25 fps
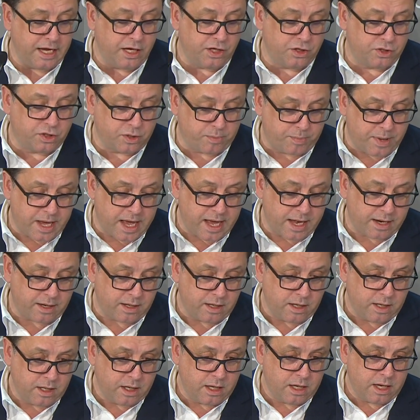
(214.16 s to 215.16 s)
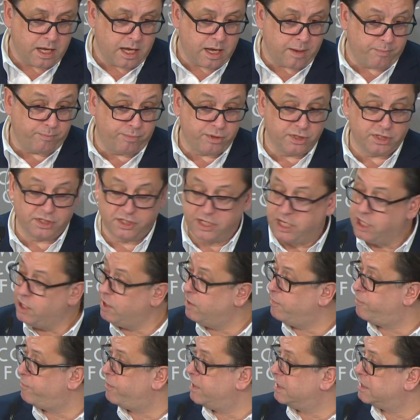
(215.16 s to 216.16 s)
Japan,
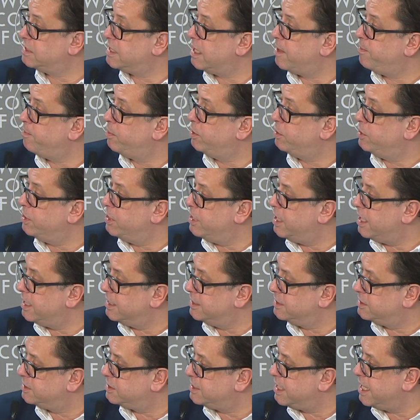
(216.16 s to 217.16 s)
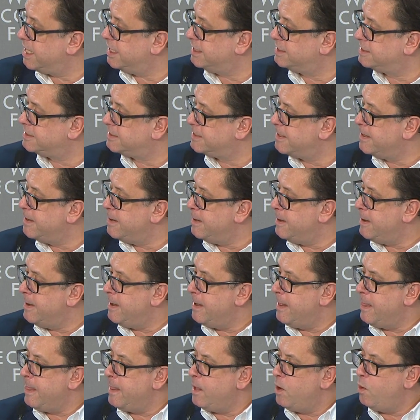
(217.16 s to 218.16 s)
Brazil, for example, the United States,
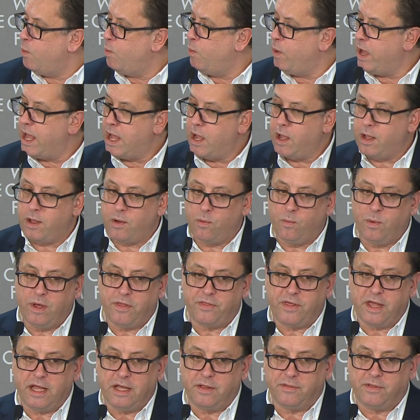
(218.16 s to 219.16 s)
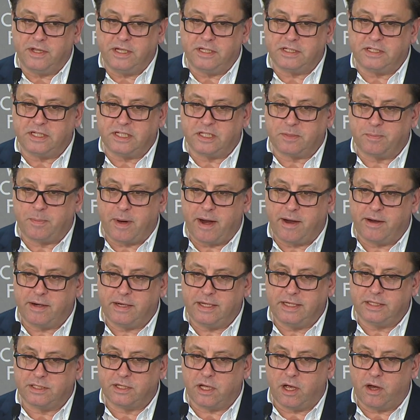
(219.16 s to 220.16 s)
where we think these
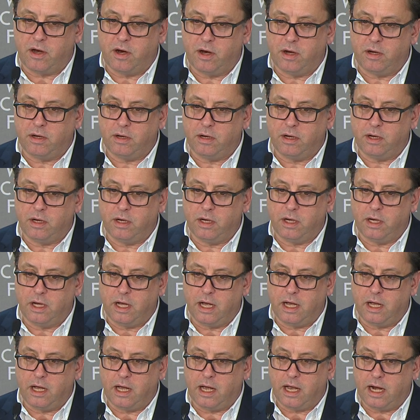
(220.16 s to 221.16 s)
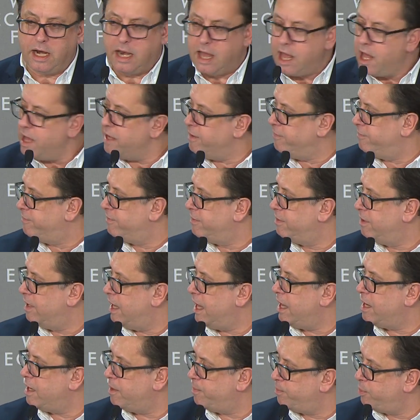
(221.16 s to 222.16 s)
disparities are alive
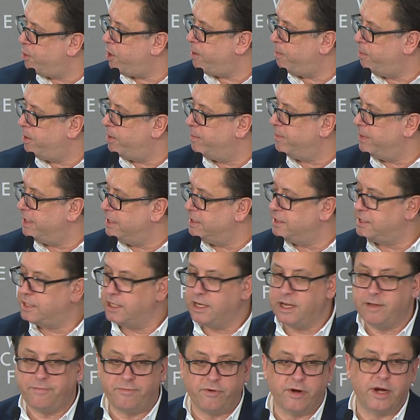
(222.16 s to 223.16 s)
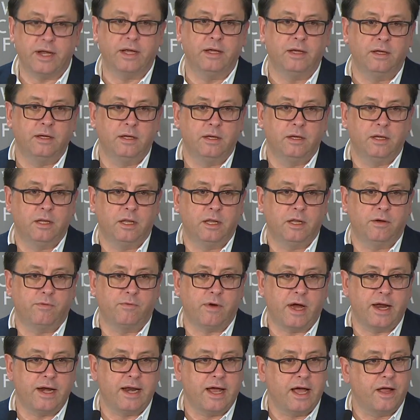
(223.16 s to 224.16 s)
and a problem in delivering the
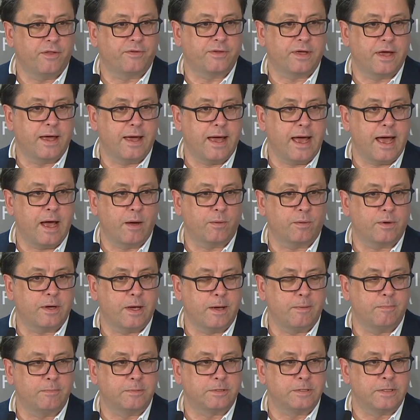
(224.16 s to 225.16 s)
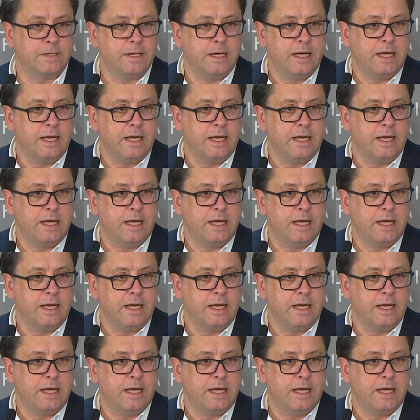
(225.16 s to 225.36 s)
right healthcare outcomes.